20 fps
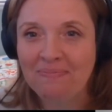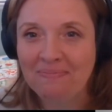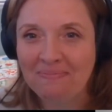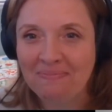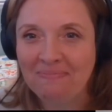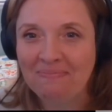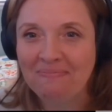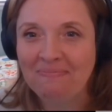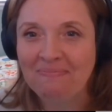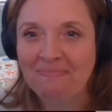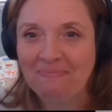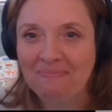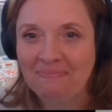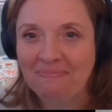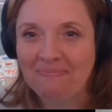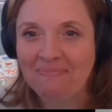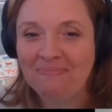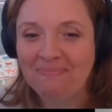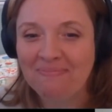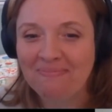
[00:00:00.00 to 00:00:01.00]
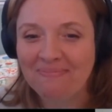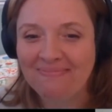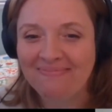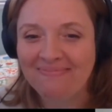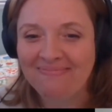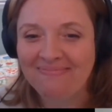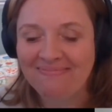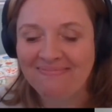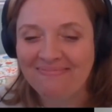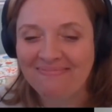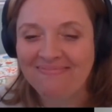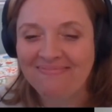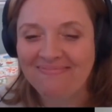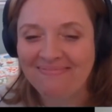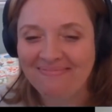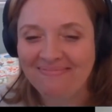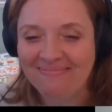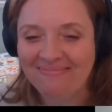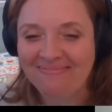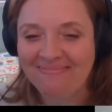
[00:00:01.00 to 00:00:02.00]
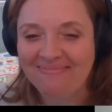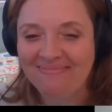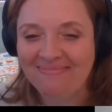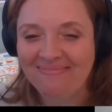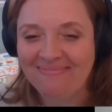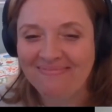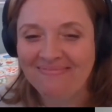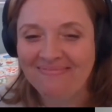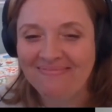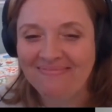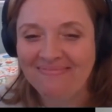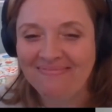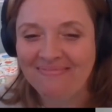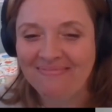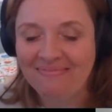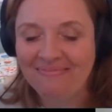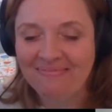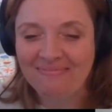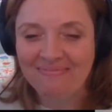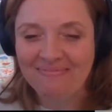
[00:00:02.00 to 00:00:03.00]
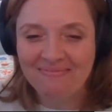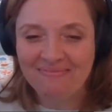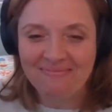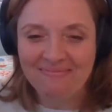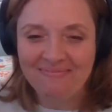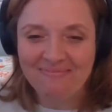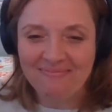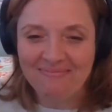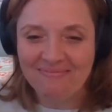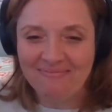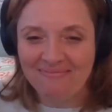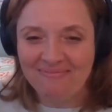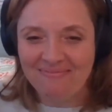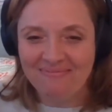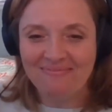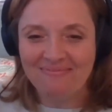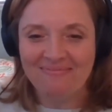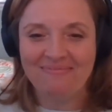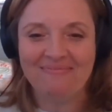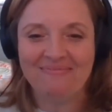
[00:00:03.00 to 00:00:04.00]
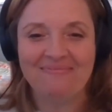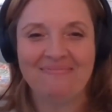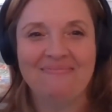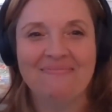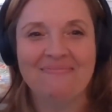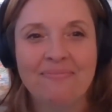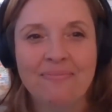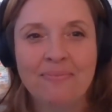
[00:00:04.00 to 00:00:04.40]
The person shown says nothing.